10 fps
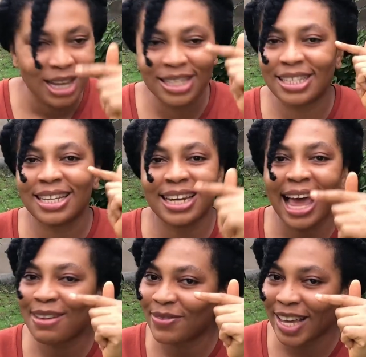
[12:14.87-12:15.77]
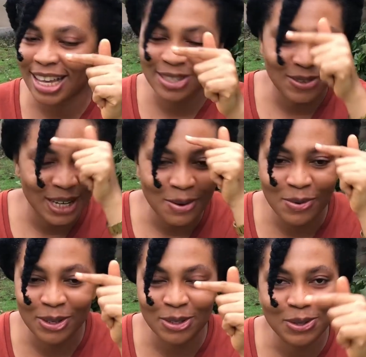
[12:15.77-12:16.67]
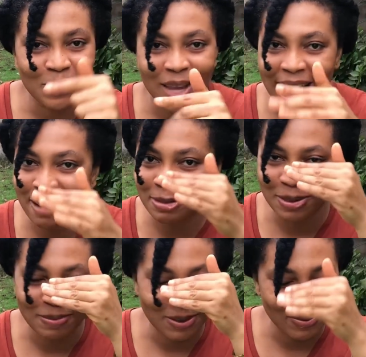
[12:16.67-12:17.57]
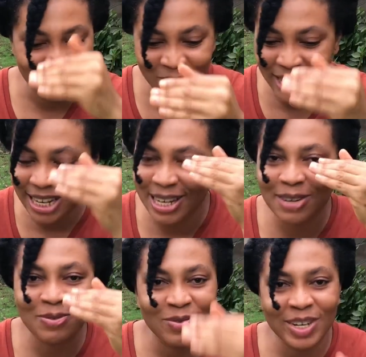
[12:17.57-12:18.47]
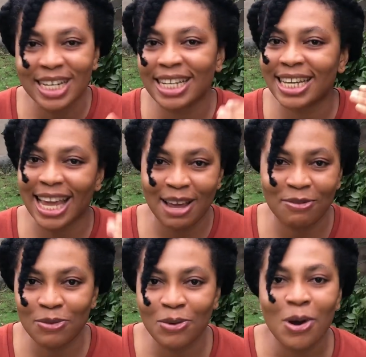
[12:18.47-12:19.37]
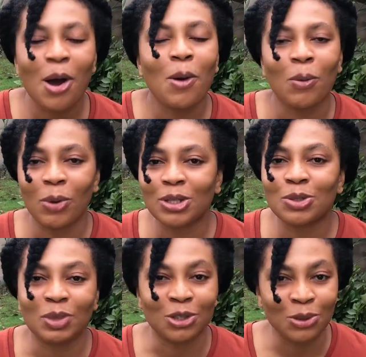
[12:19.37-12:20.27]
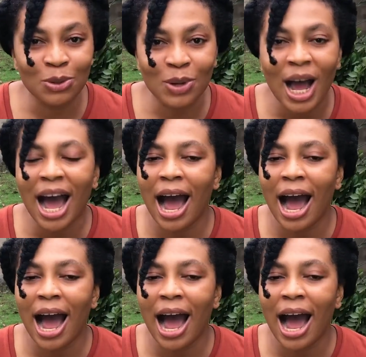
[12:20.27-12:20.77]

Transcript: See, life is only one, so we have to be really careful what we do,